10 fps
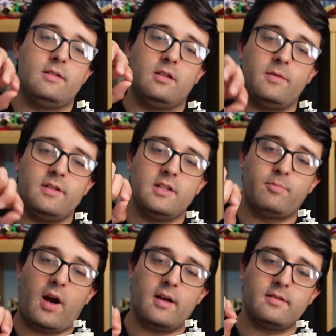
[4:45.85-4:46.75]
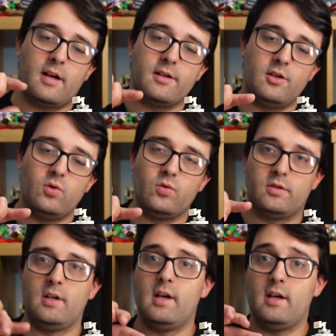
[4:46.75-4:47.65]
some of these parts are
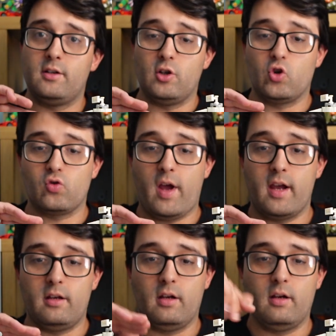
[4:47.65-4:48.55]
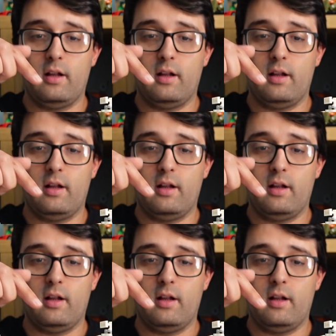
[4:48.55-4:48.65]
used to create,